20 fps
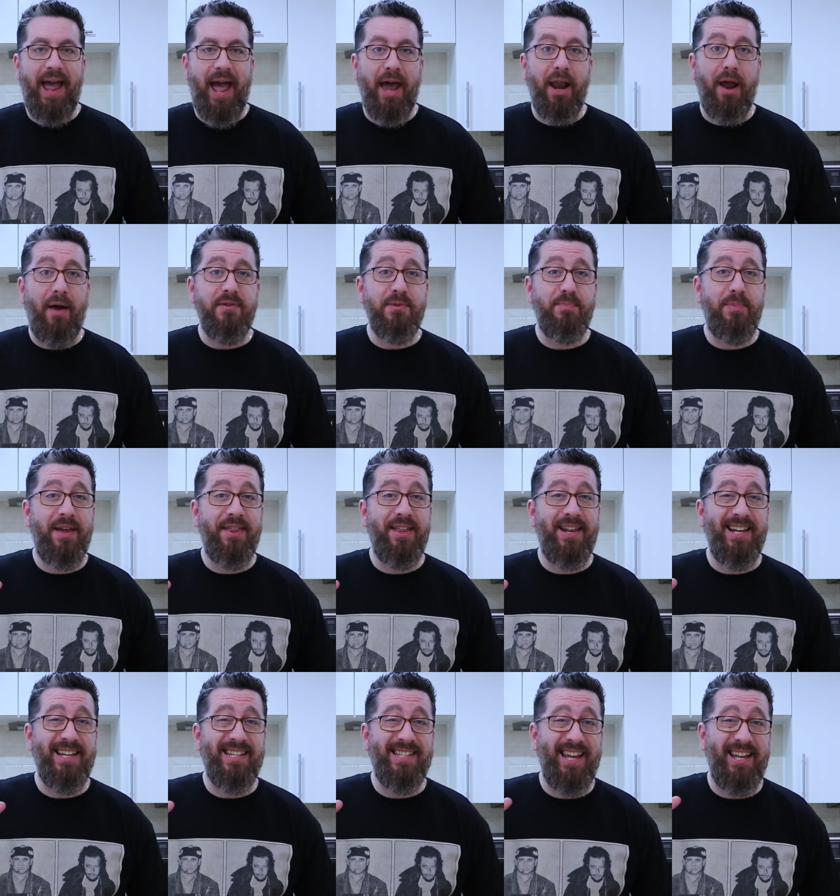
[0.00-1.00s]
And I've split the
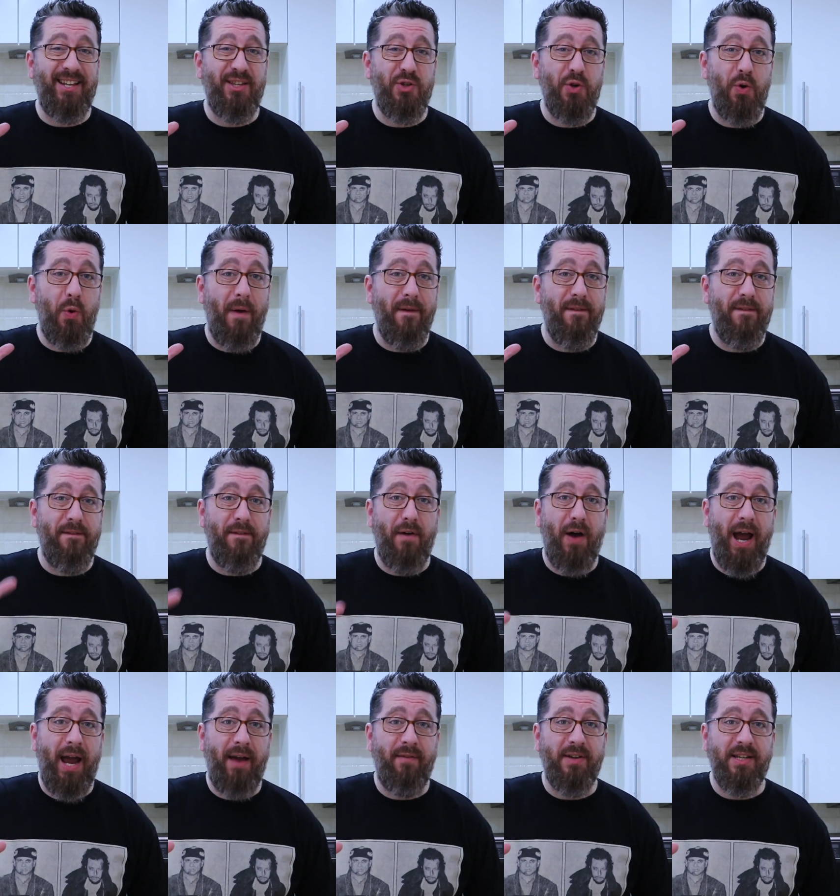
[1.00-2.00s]
list into
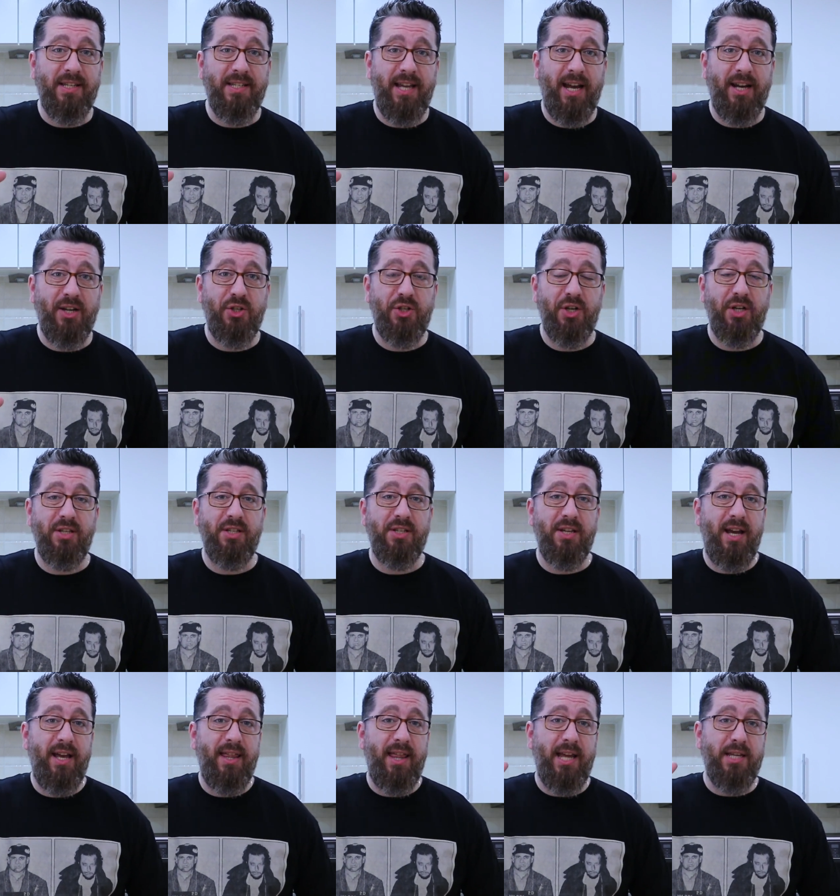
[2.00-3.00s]
5
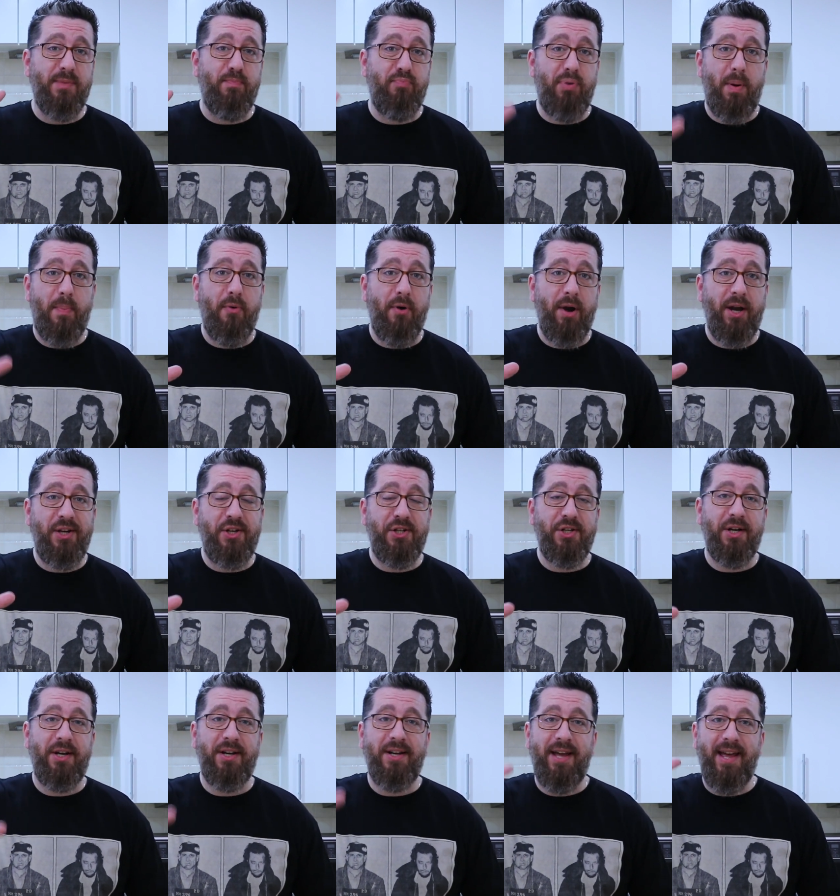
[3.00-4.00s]
sections. That's
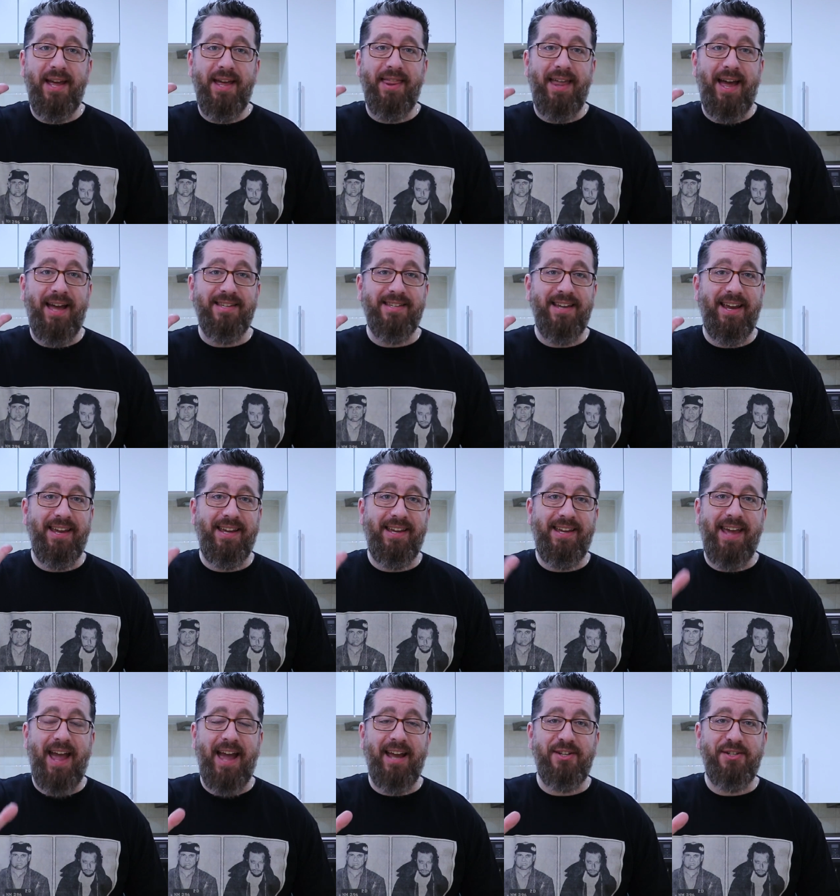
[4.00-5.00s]
preparation, that's
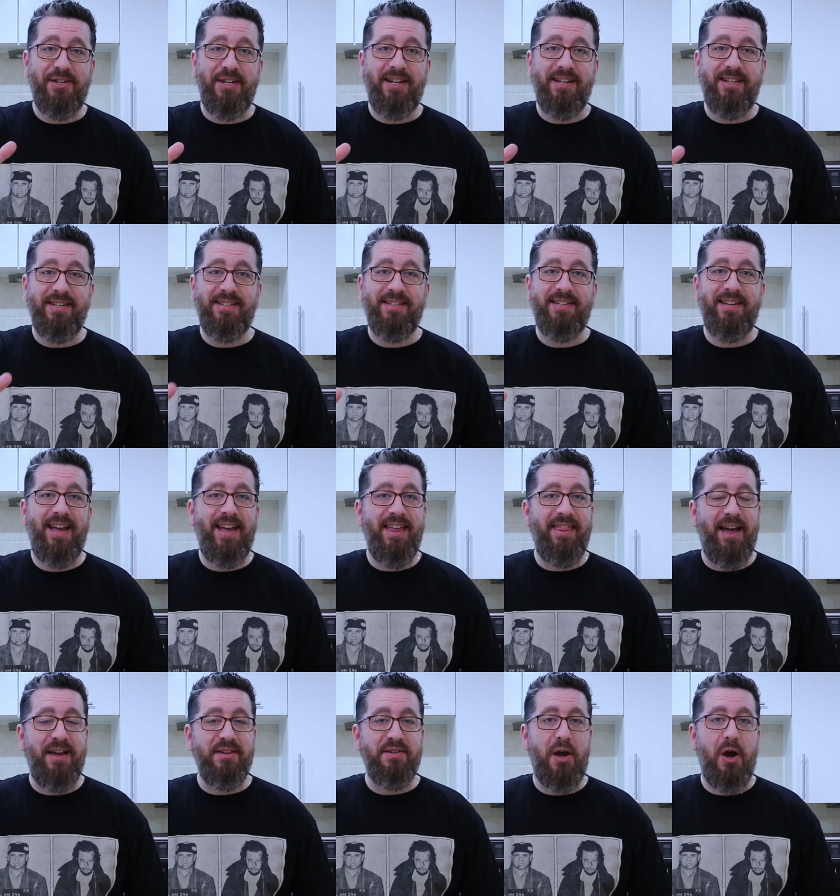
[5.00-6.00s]
gadgets,
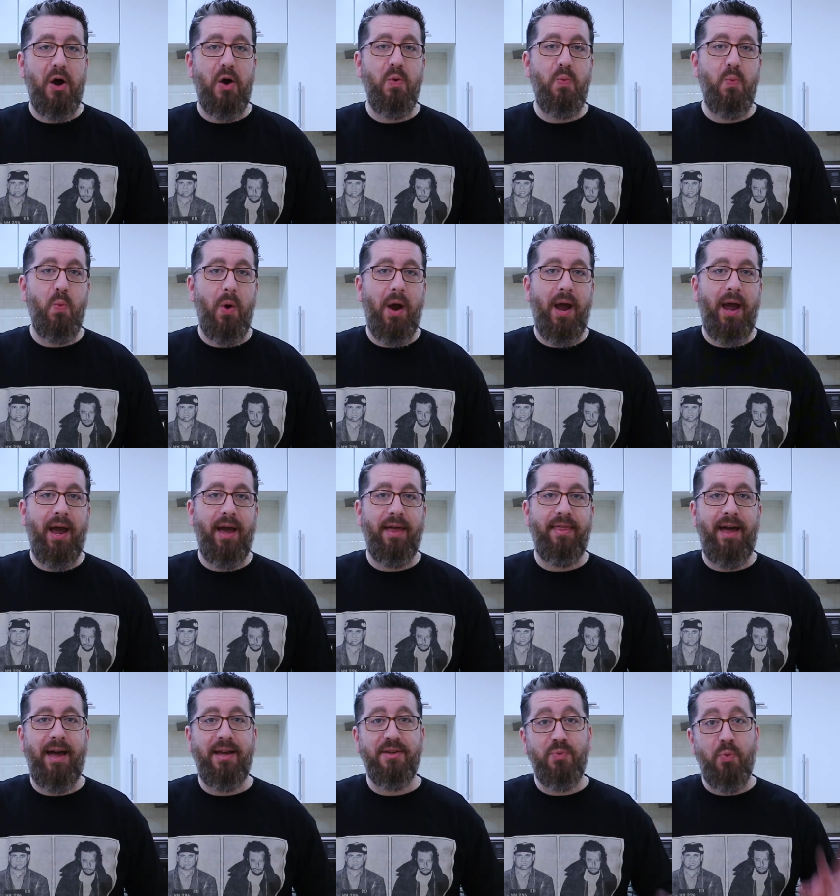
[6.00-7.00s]
that's homeware,
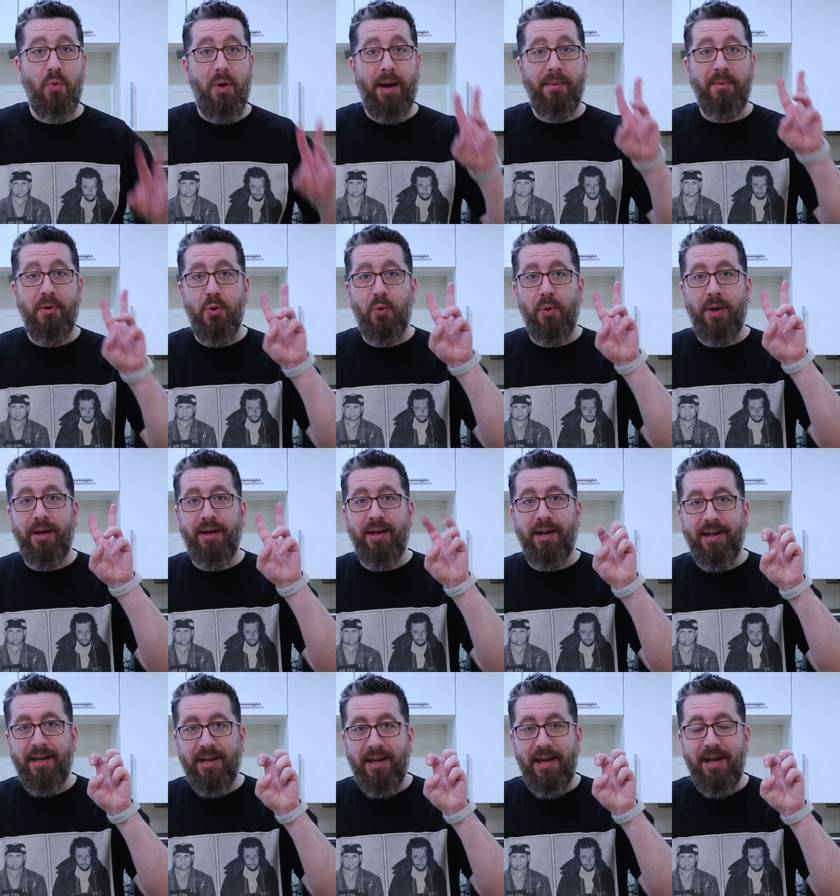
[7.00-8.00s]
that's what I'm
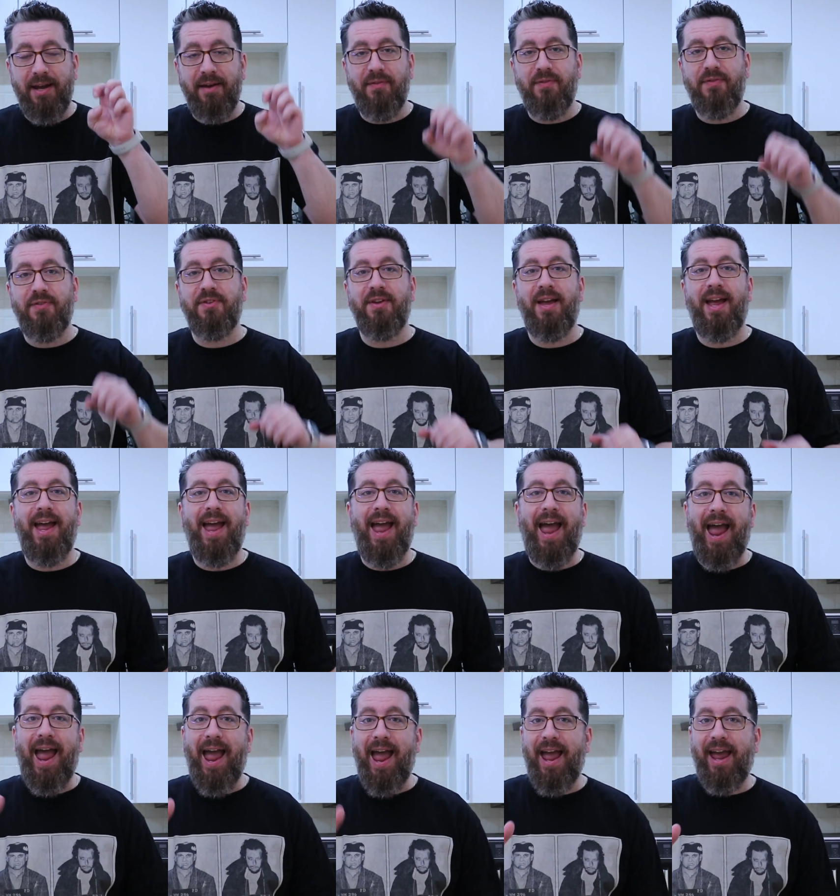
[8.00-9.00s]
calling gifts,
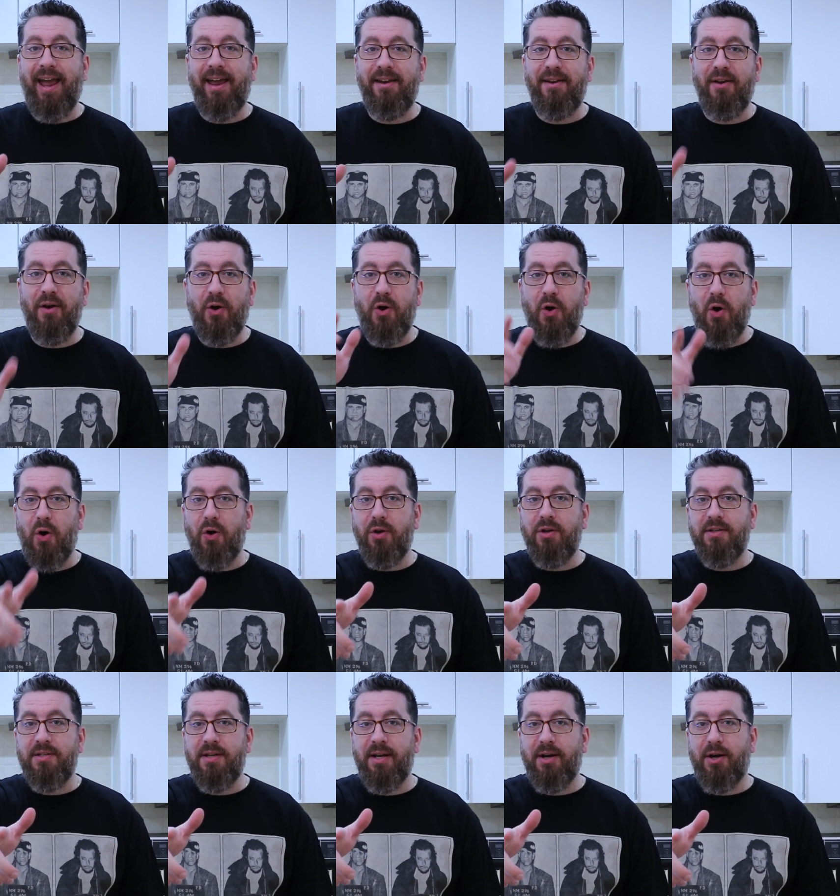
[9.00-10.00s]
and
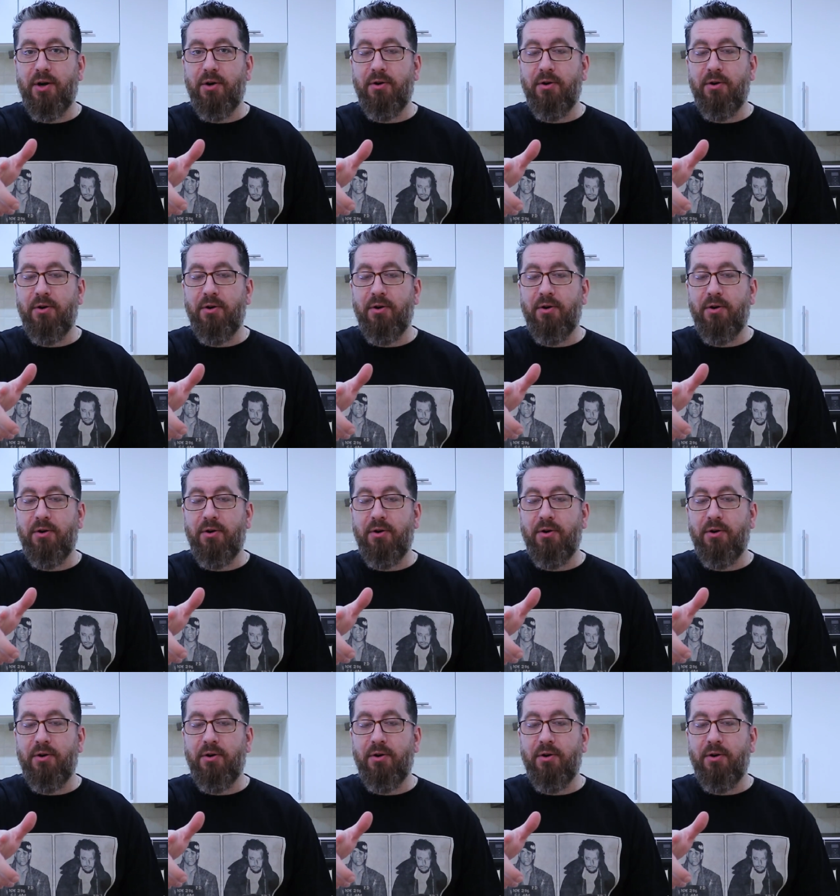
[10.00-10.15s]
content